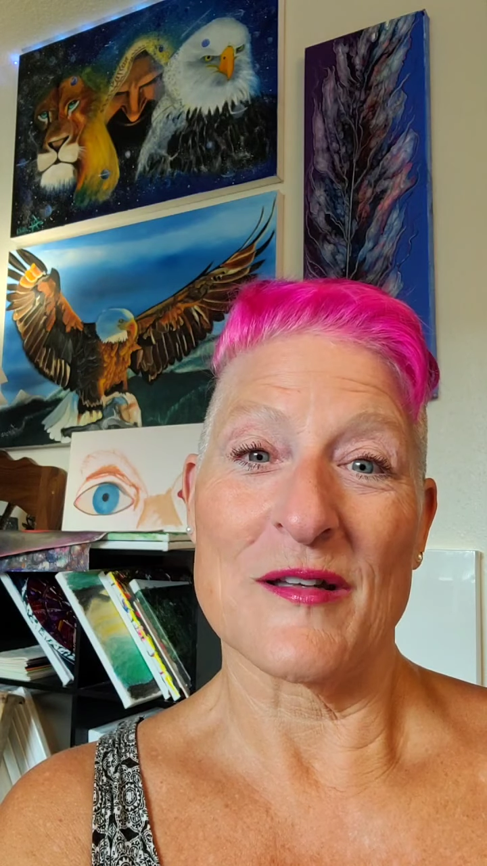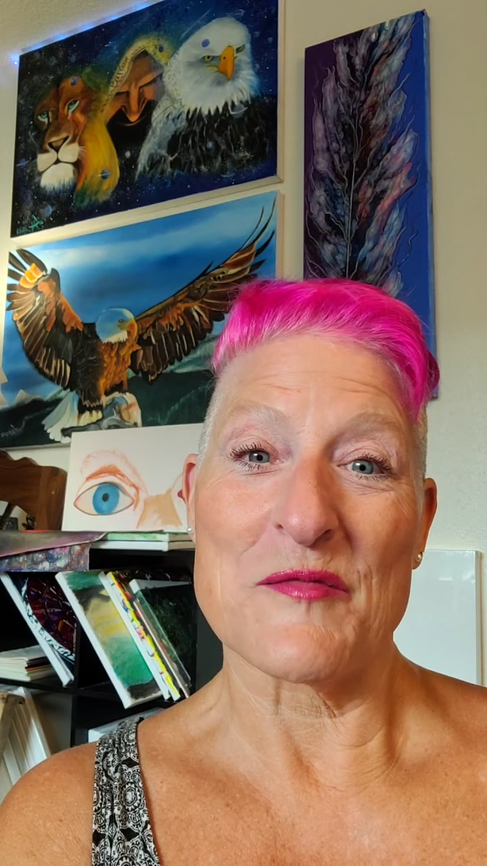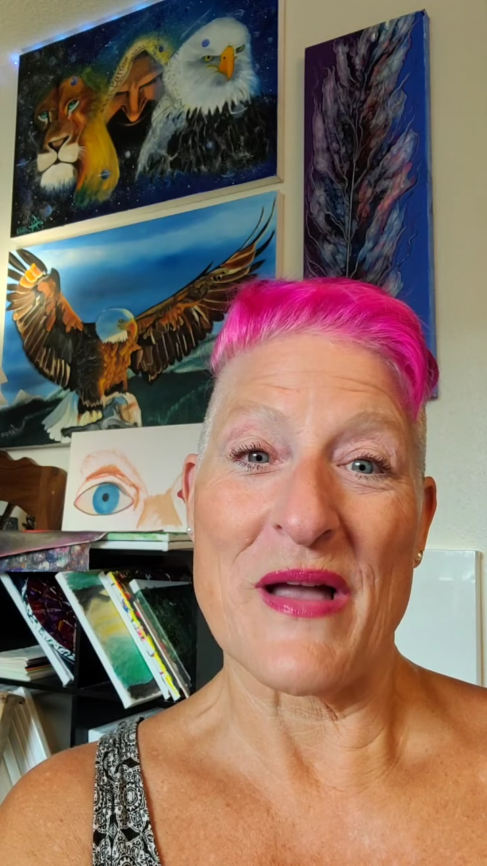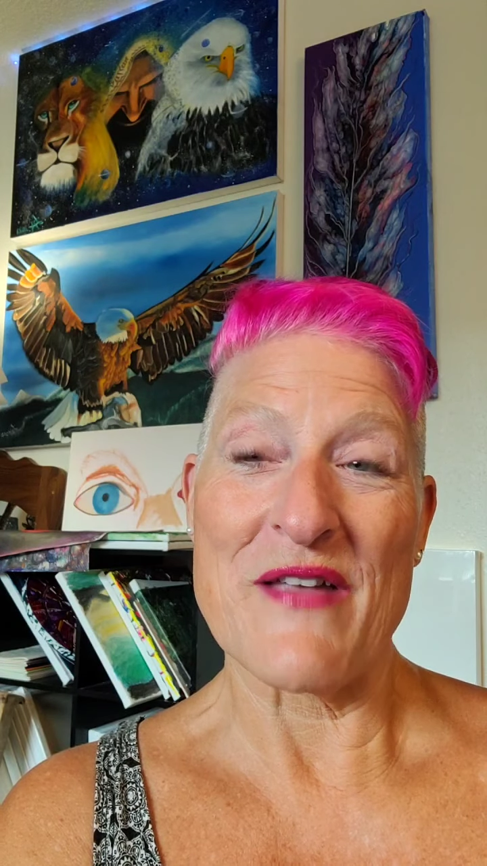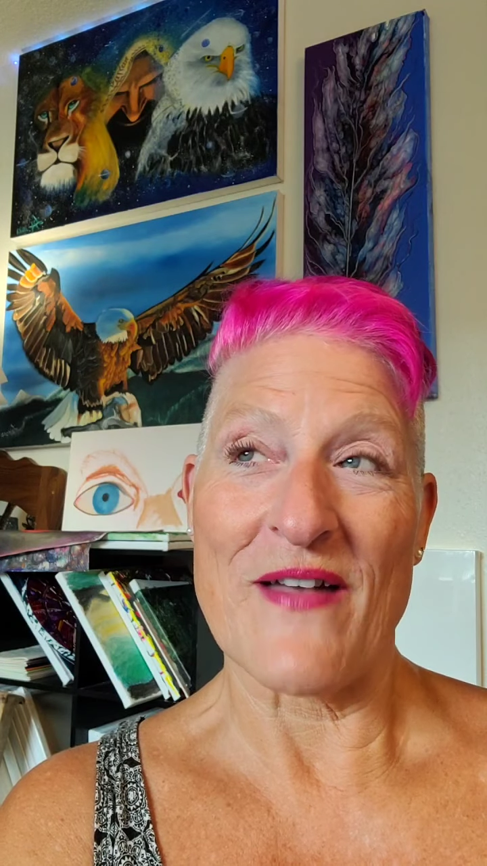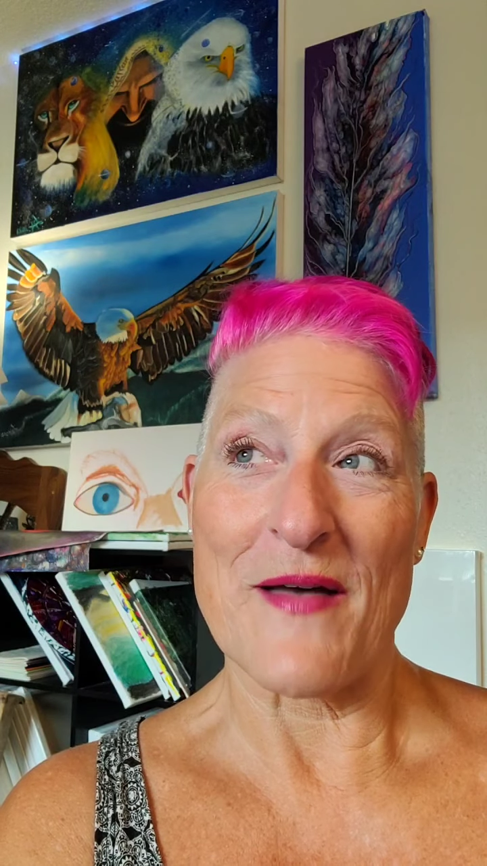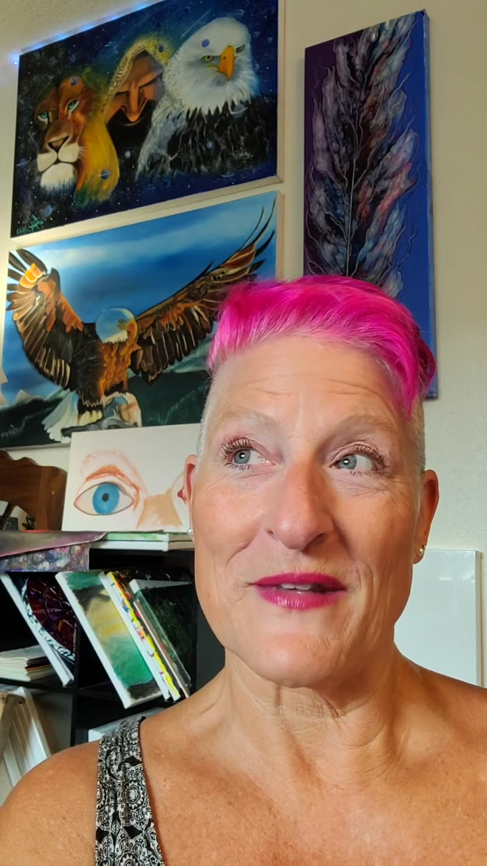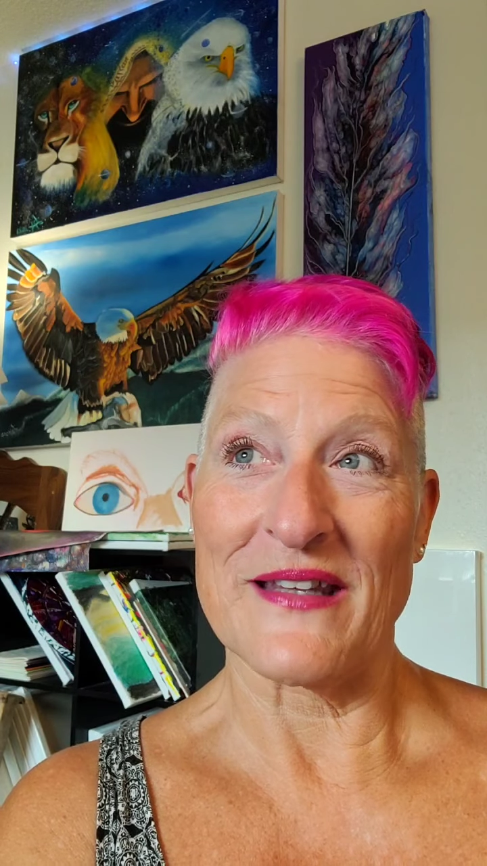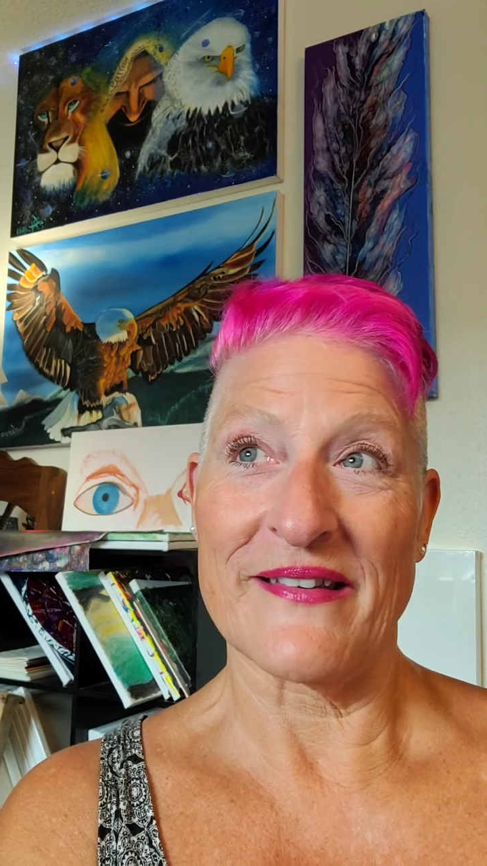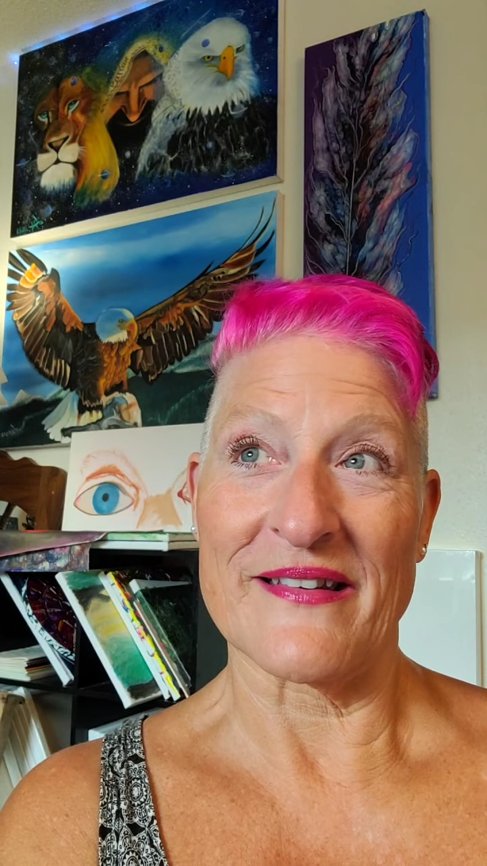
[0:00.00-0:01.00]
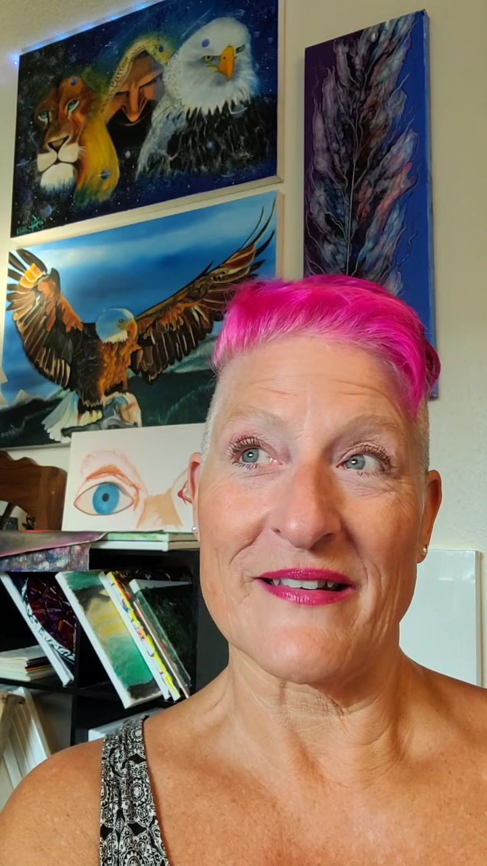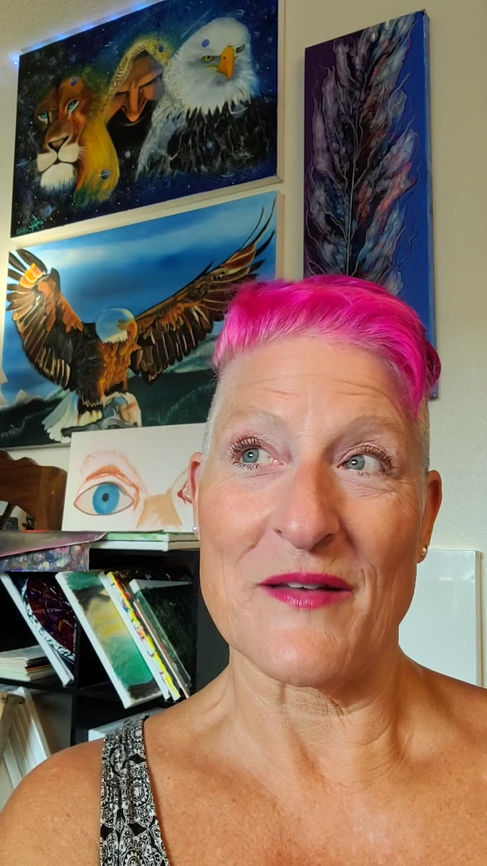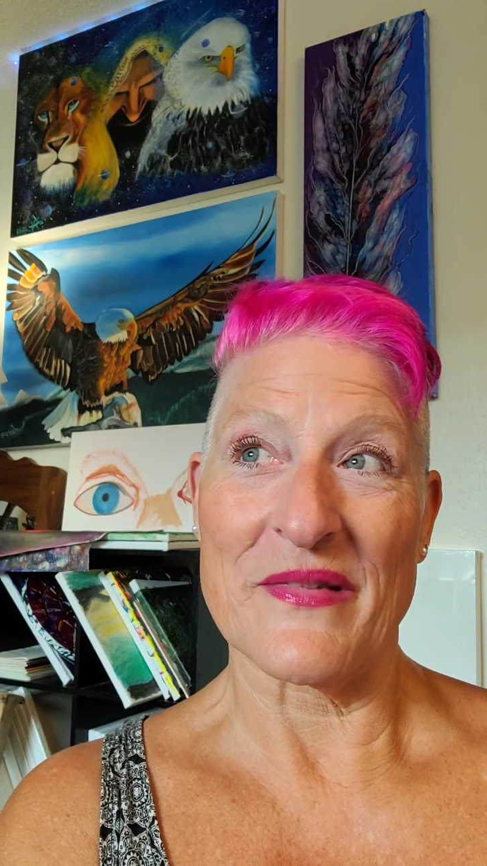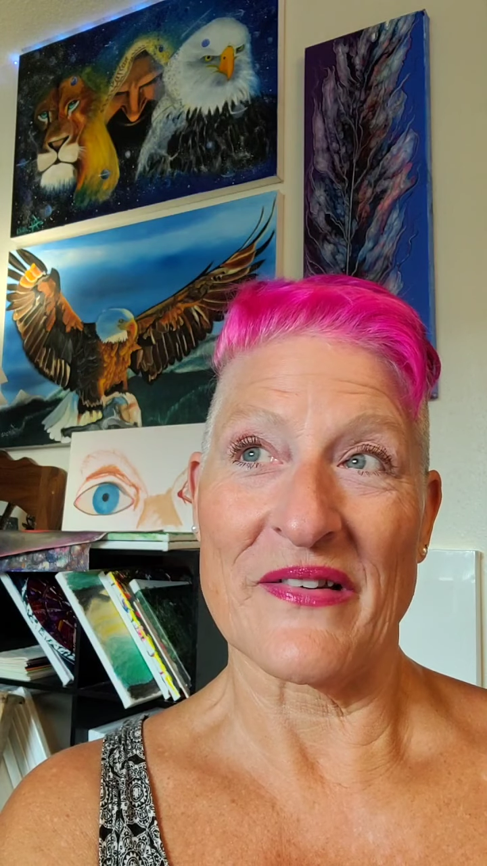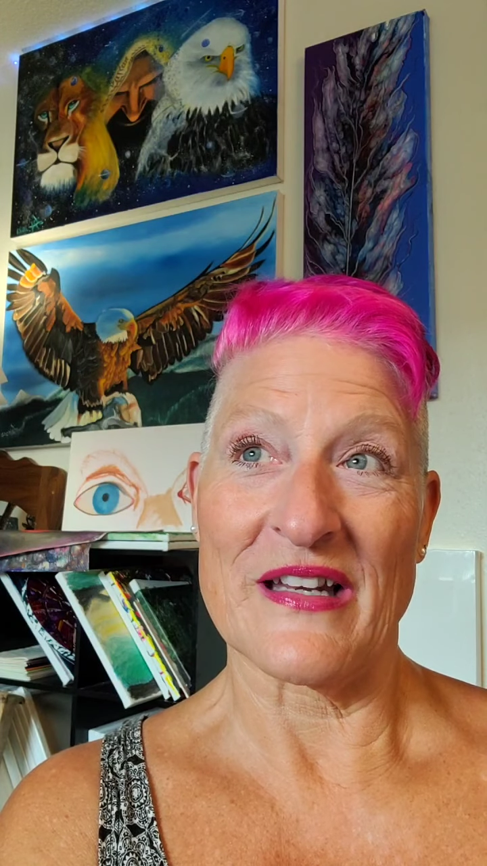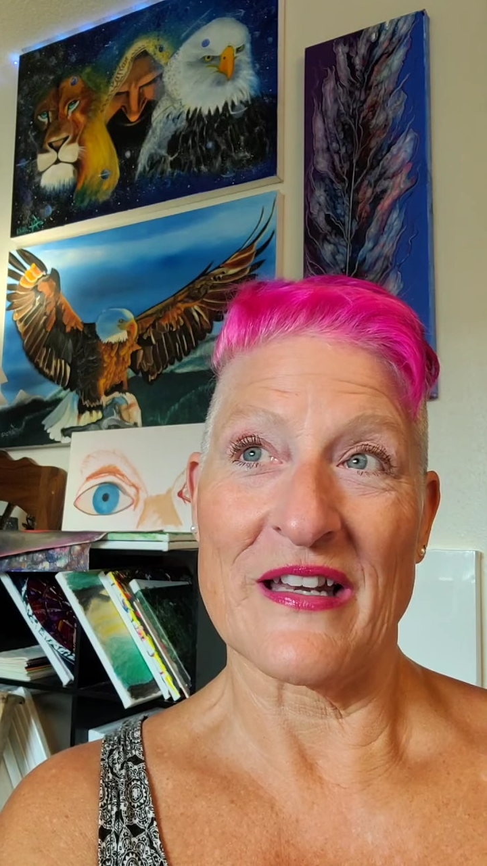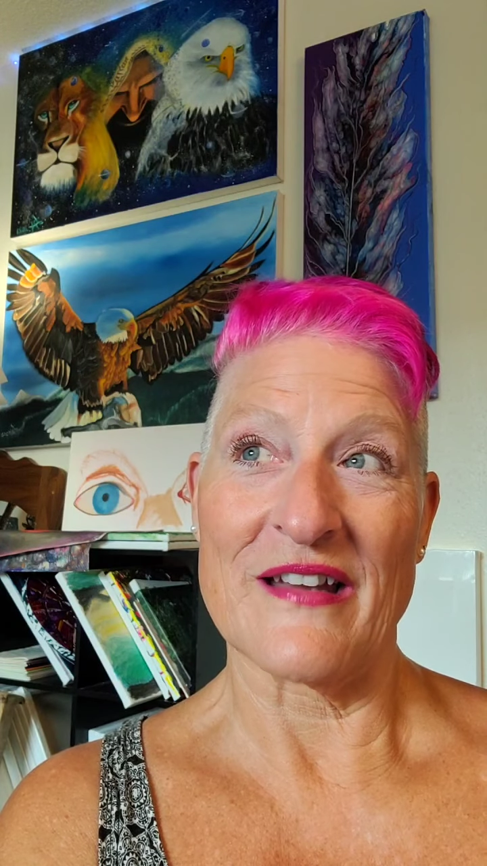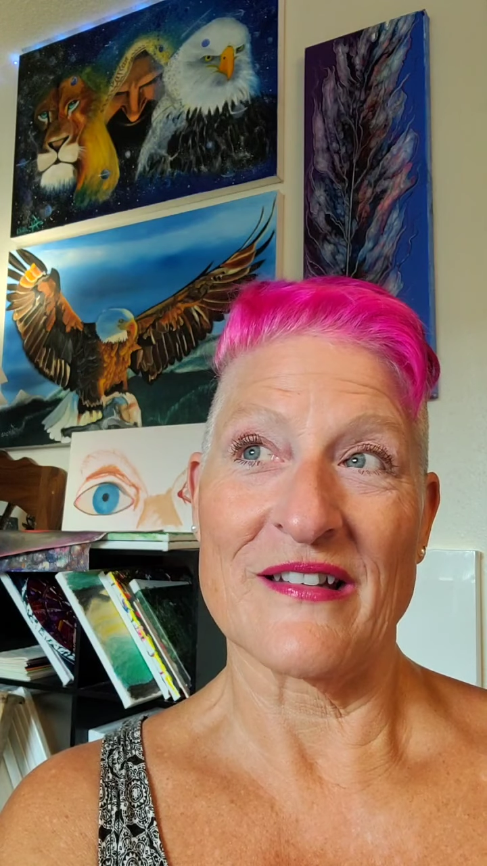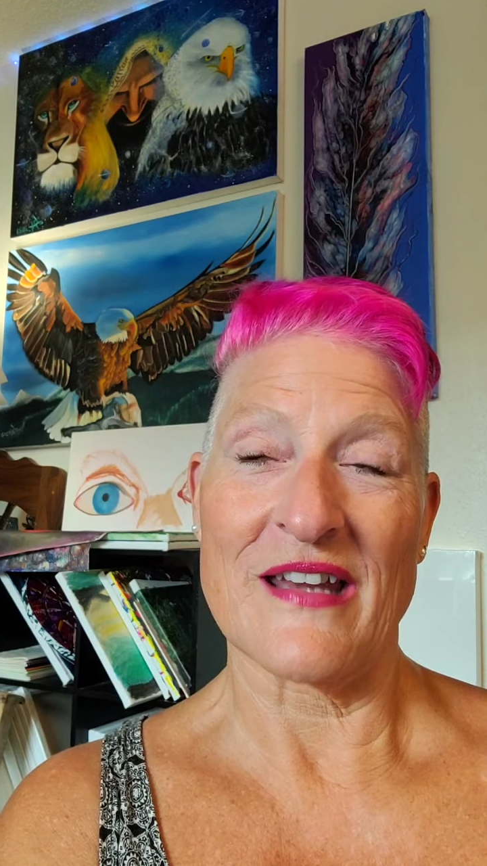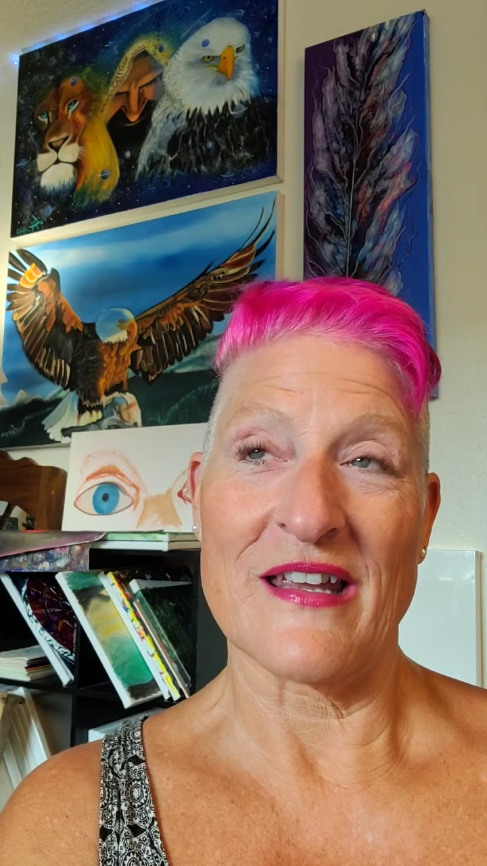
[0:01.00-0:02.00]
my family systems in a
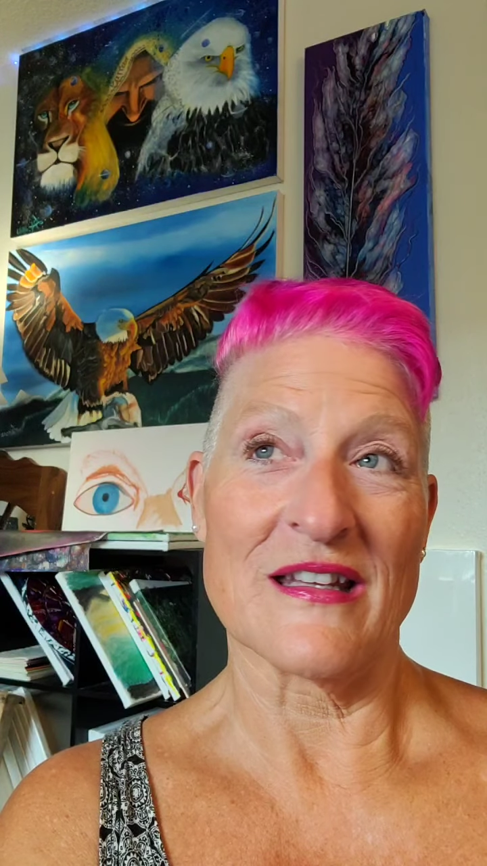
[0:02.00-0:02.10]
nutshell,